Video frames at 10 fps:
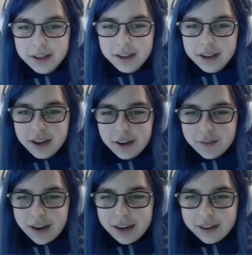Oh
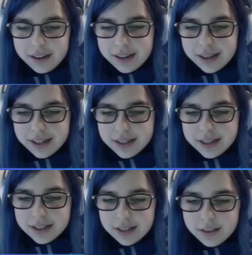my goodness.
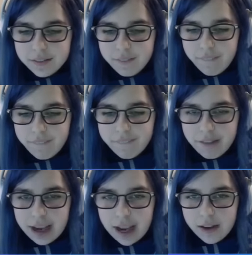
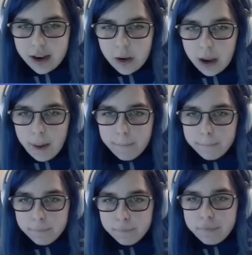Okay.
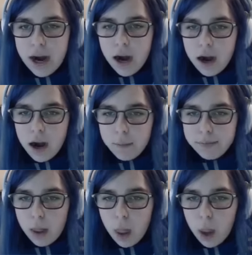Bam!
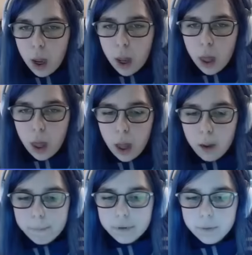
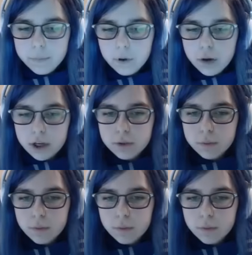Oh gosh, watch